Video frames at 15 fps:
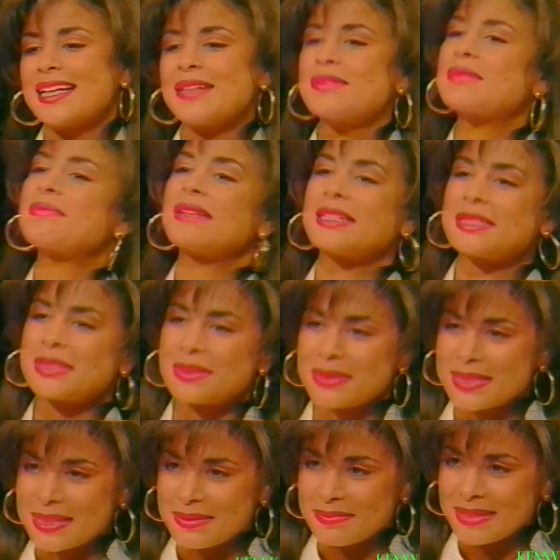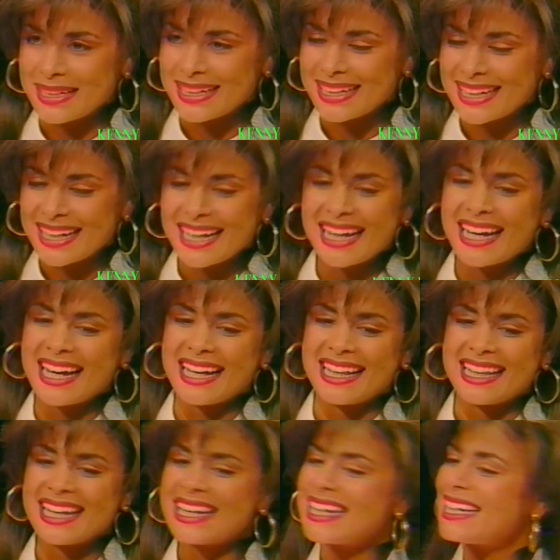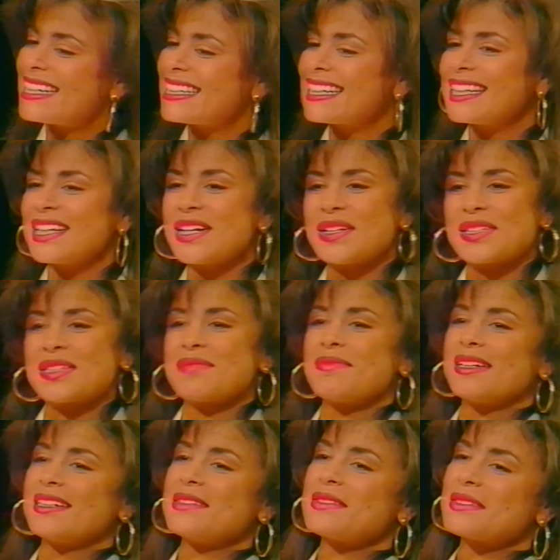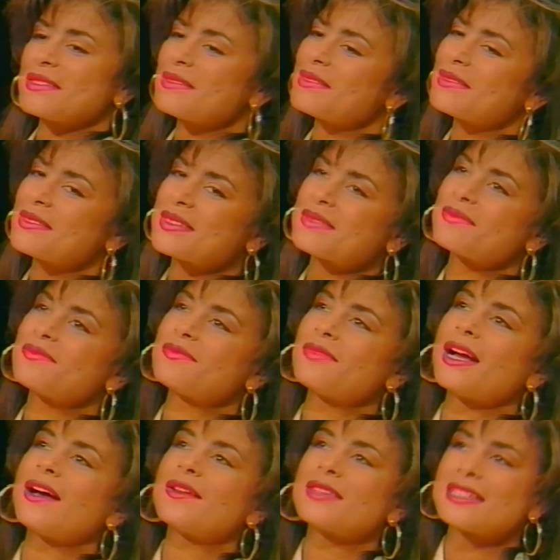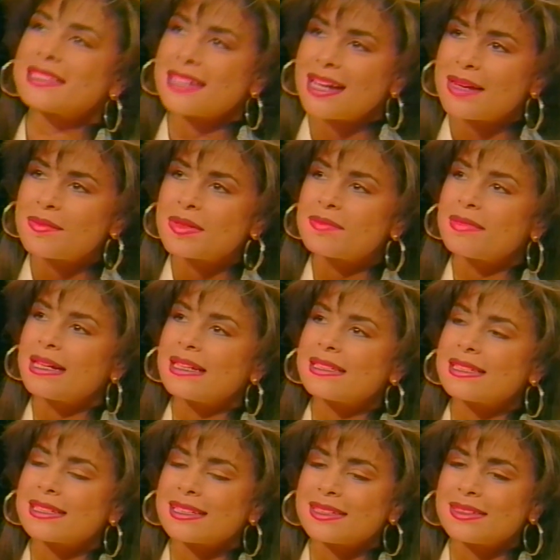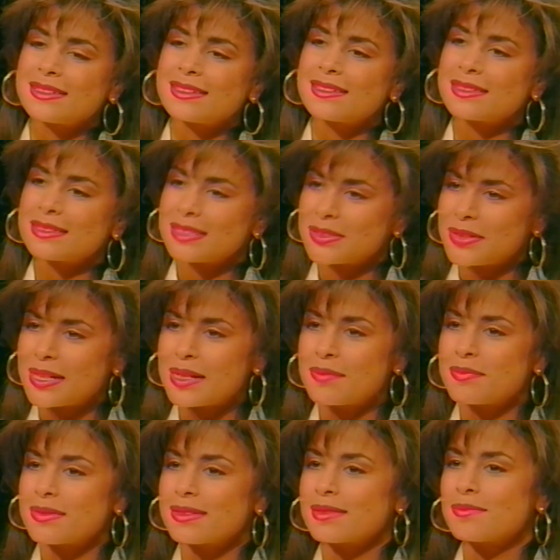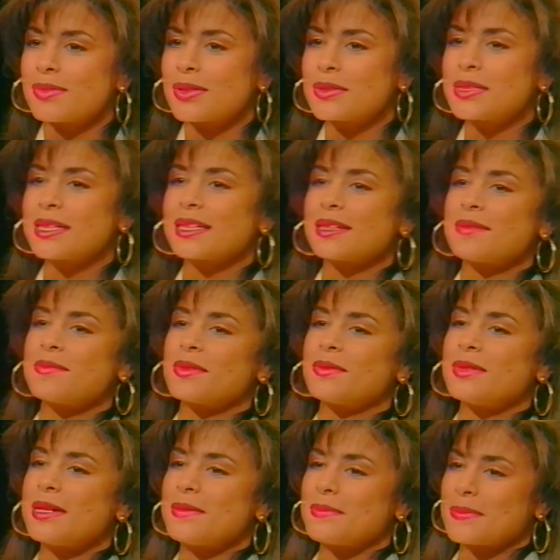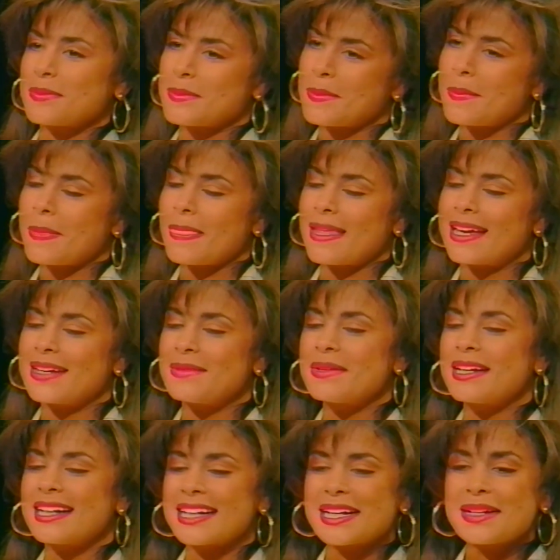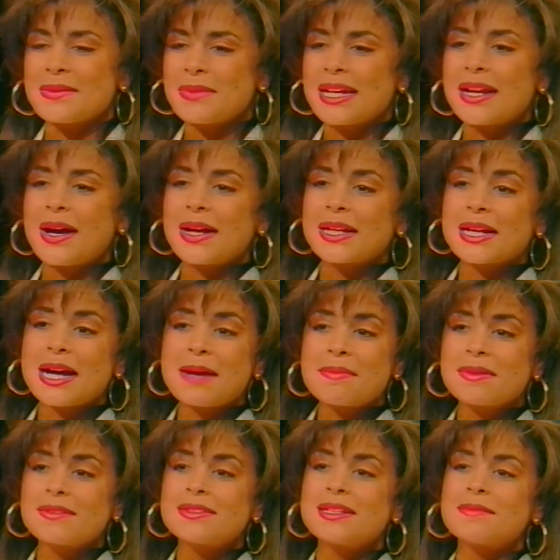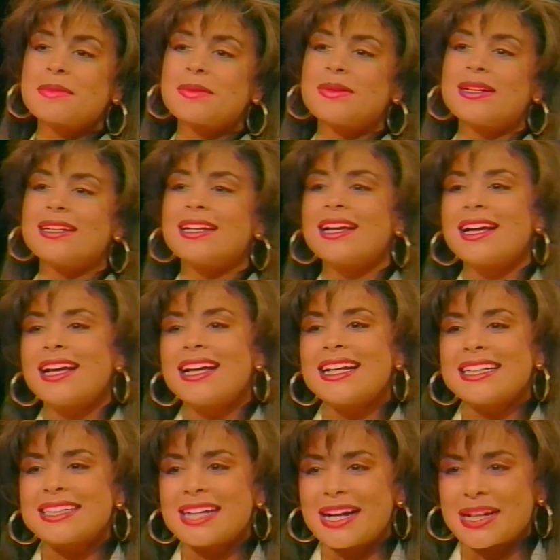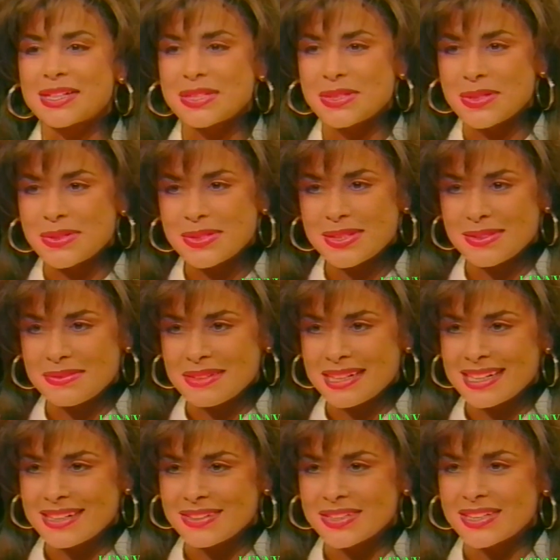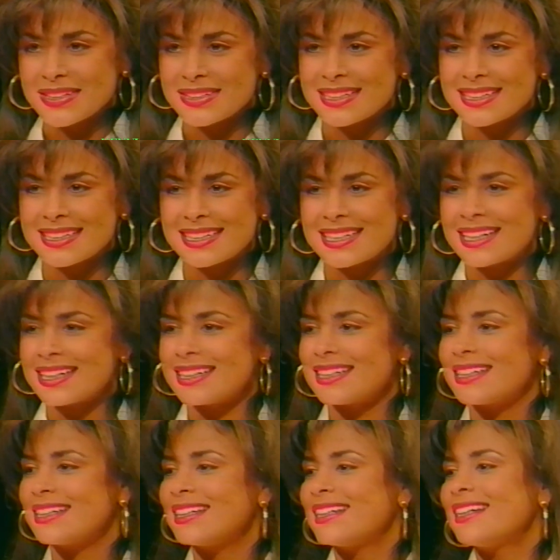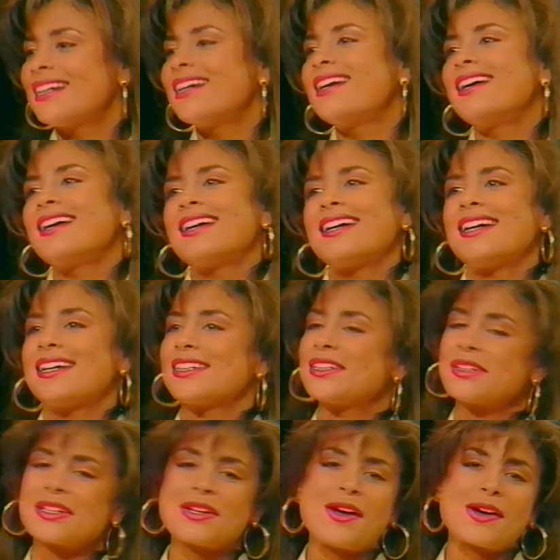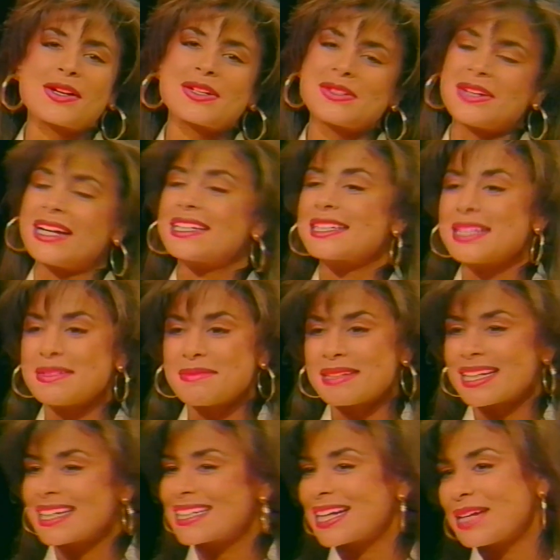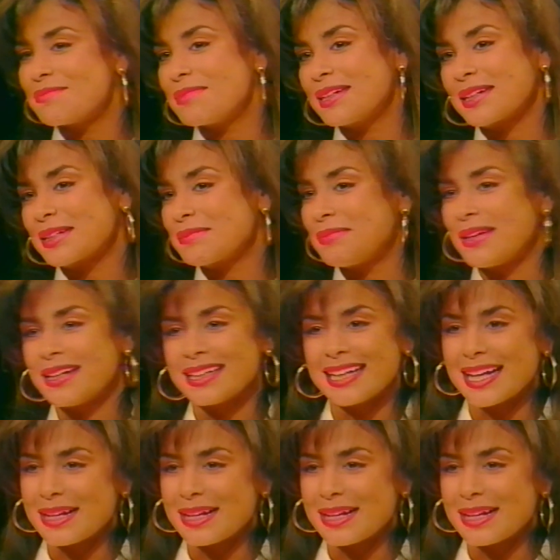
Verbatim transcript: he was playing jokes on me. And then he did the ultimate. It was around the time when my single Straight Up was approaching number one. He went on a couple of number one talk shows and radio shows and said, ah, you can all congratulate me because I married Paula